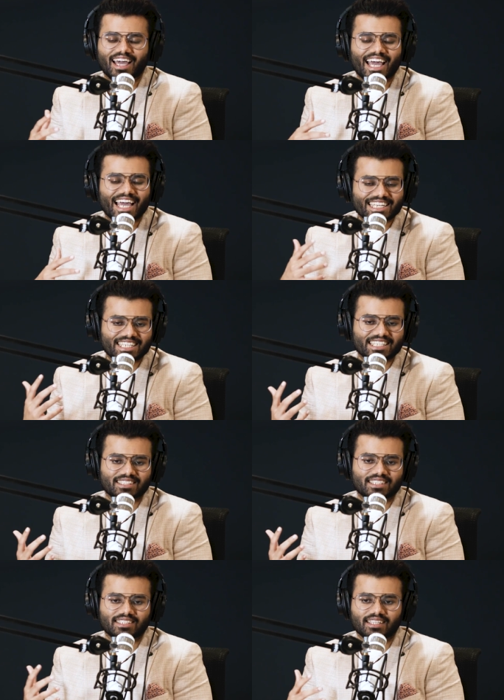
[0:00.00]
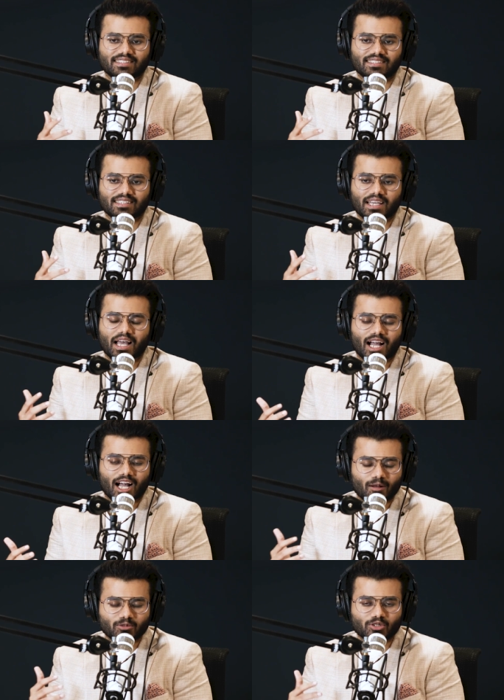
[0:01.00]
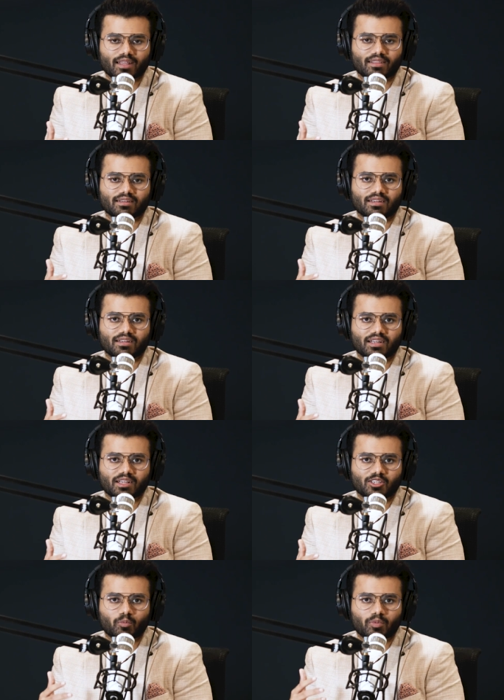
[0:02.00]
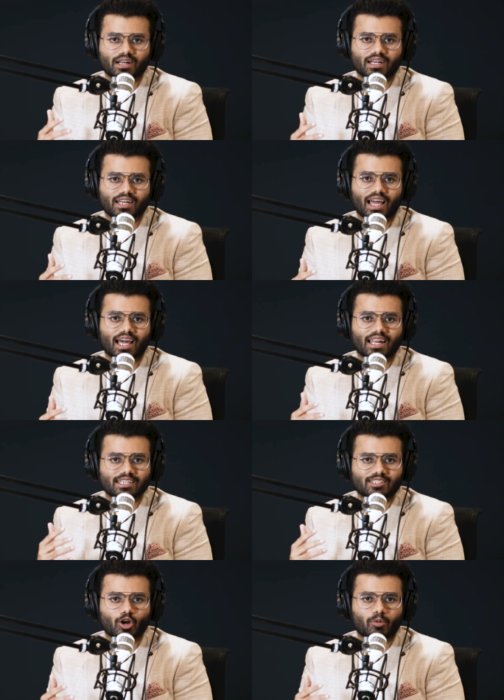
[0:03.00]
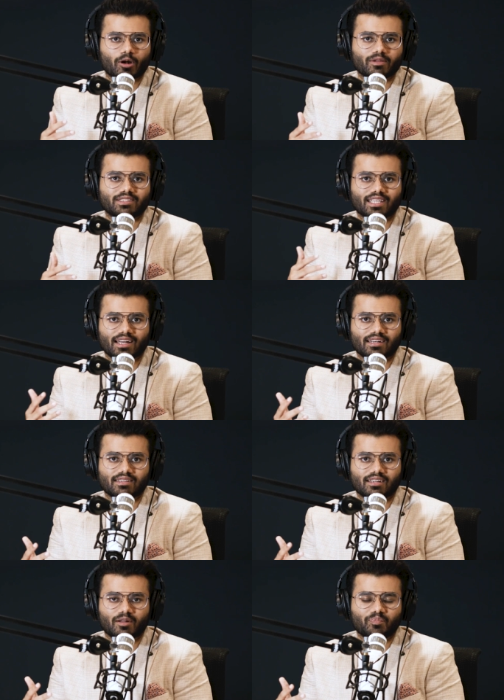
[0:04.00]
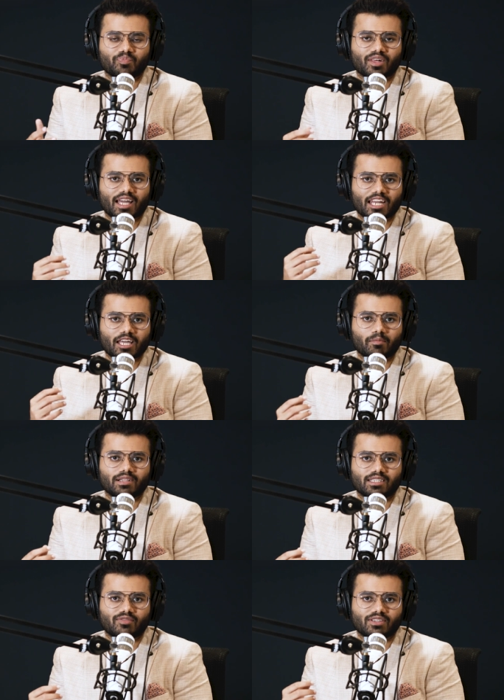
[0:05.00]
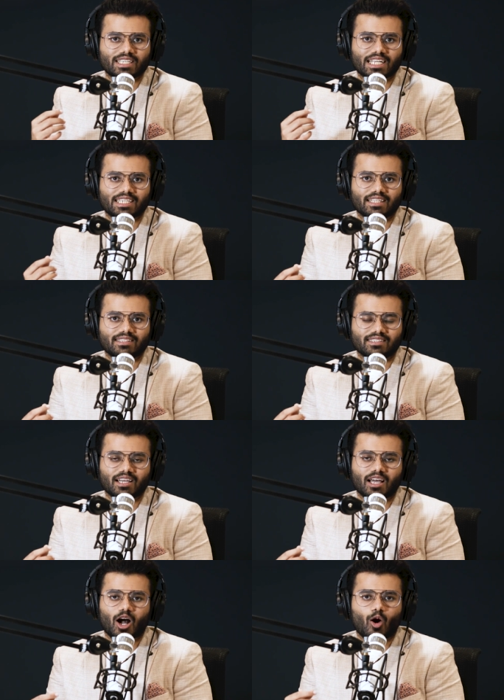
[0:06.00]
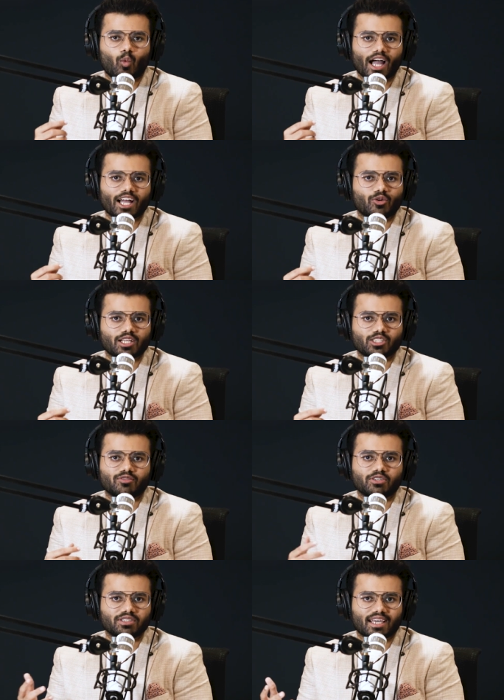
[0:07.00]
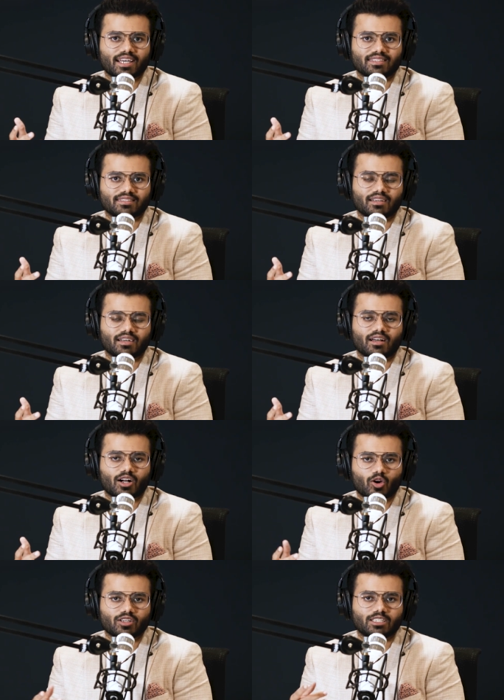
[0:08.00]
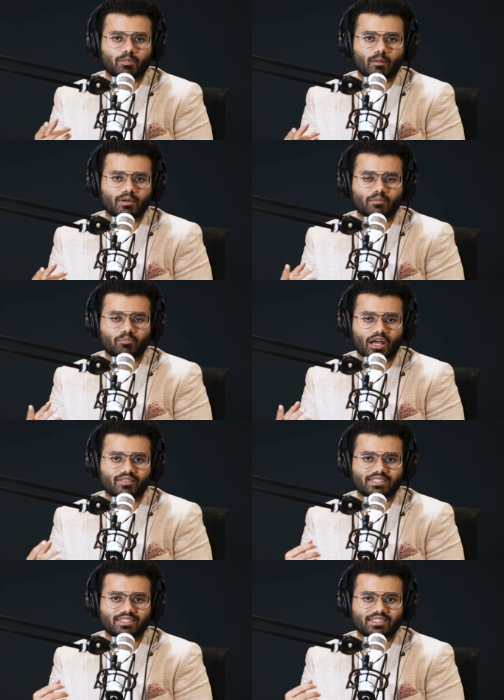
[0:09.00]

entities, in a sense, come together to build an interoperable standard that enables and facilitates a wide range of use cases across the public and private